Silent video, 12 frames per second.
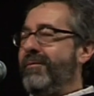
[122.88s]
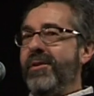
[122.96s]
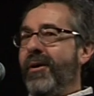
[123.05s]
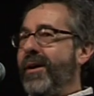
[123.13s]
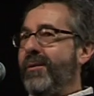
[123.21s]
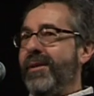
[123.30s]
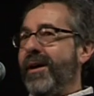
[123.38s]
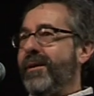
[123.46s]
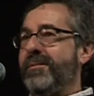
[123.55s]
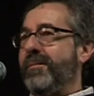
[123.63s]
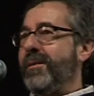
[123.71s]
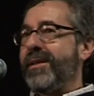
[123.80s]
have no idea where that
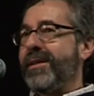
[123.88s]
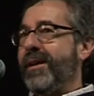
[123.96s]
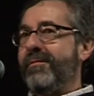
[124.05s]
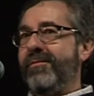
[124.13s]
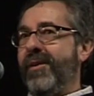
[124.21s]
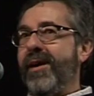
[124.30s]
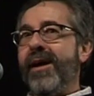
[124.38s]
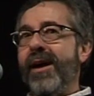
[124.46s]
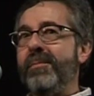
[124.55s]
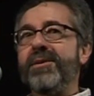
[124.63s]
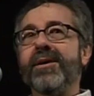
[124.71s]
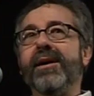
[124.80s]
comes from because I had a very
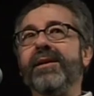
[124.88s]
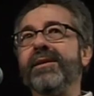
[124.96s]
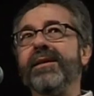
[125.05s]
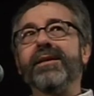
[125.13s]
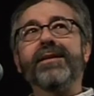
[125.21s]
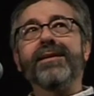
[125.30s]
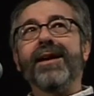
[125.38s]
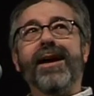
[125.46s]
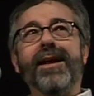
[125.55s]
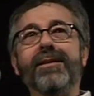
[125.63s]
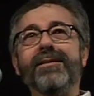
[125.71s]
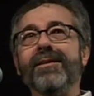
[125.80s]
happy childhood
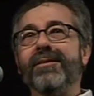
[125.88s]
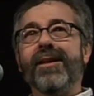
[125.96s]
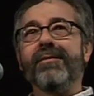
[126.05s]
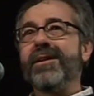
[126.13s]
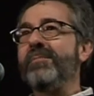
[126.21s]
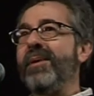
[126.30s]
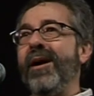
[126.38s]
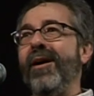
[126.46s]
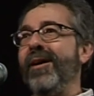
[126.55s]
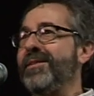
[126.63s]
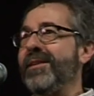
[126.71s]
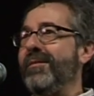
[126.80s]
and loving
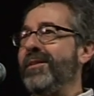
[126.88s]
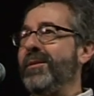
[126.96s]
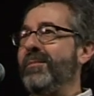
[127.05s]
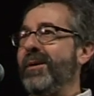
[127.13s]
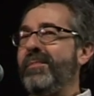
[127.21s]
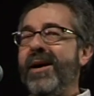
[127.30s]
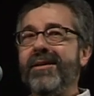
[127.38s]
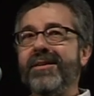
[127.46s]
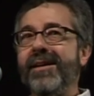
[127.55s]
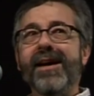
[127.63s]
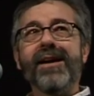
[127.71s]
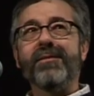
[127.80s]
parents and everything, but
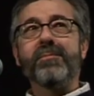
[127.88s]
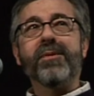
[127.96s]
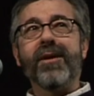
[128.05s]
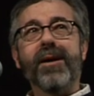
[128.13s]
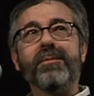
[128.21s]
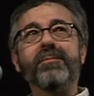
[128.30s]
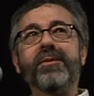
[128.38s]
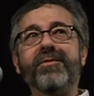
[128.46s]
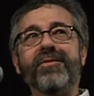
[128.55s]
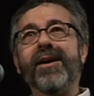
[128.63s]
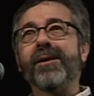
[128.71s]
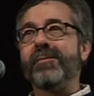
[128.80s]
apparently I have a problem with
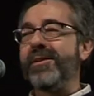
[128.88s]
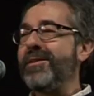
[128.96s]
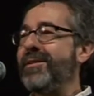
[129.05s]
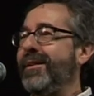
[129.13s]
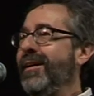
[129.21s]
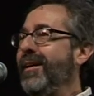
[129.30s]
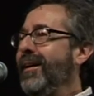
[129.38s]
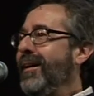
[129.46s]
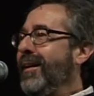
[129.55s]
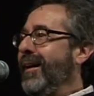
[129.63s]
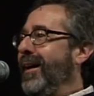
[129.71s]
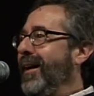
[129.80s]
families
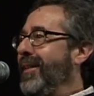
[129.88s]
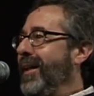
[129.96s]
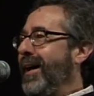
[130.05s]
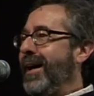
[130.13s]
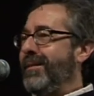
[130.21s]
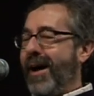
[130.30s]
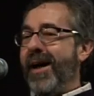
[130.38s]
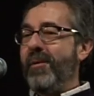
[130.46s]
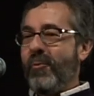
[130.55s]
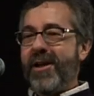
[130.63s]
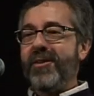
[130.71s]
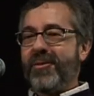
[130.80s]
uh, that I, I am
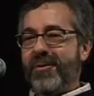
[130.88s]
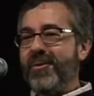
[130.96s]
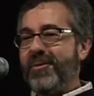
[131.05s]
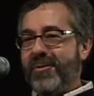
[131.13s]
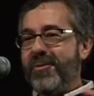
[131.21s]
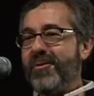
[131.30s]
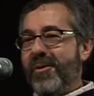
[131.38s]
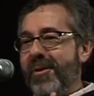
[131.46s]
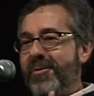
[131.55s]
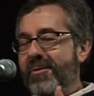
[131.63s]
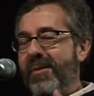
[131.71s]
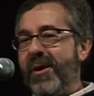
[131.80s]
working through through
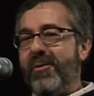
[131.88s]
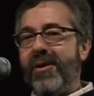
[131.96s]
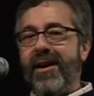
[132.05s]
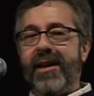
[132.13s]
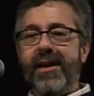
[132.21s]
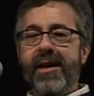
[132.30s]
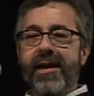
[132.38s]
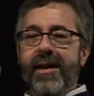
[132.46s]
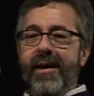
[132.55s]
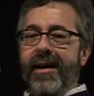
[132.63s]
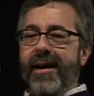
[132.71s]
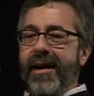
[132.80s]
through my work,
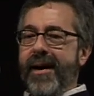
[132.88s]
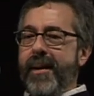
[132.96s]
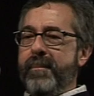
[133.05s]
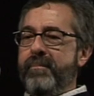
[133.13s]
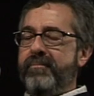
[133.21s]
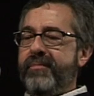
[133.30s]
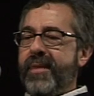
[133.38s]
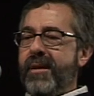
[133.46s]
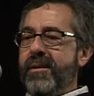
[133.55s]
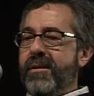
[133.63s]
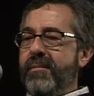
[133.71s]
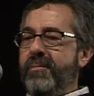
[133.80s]
um,
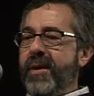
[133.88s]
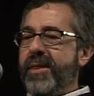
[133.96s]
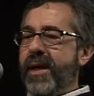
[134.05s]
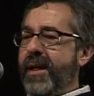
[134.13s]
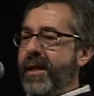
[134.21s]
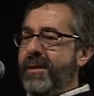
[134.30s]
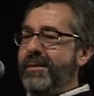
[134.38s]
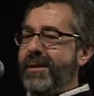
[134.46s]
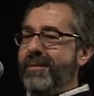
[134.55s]
but that. Uh,